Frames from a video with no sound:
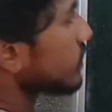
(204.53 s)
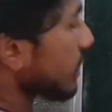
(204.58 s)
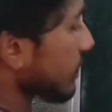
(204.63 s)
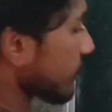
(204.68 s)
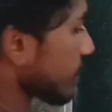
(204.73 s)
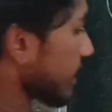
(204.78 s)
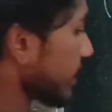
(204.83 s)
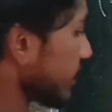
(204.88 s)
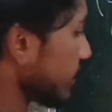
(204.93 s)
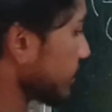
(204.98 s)
can
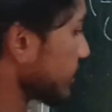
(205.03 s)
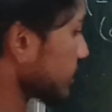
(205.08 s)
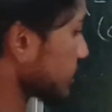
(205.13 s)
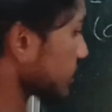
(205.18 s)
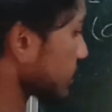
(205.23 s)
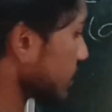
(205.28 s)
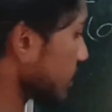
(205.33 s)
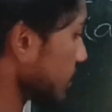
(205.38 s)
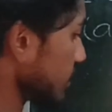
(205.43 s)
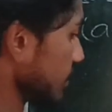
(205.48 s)
write this
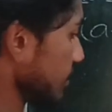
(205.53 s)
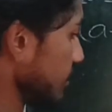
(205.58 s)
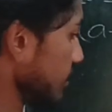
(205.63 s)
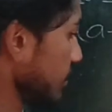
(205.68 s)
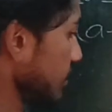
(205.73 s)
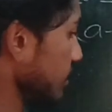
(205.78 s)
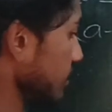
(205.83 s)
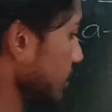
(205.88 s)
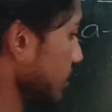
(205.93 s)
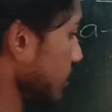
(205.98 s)

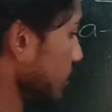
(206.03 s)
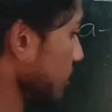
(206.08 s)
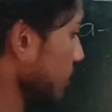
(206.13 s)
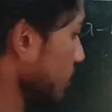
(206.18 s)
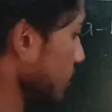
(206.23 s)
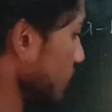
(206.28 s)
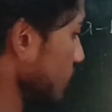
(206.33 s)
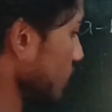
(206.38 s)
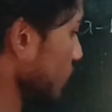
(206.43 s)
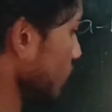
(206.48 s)

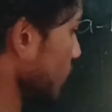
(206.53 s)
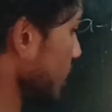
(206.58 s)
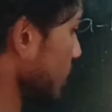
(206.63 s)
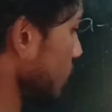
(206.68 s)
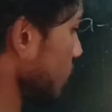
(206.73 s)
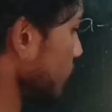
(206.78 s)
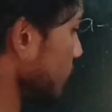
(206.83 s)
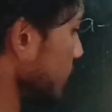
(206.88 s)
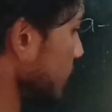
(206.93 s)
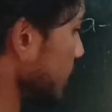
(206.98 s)
1 over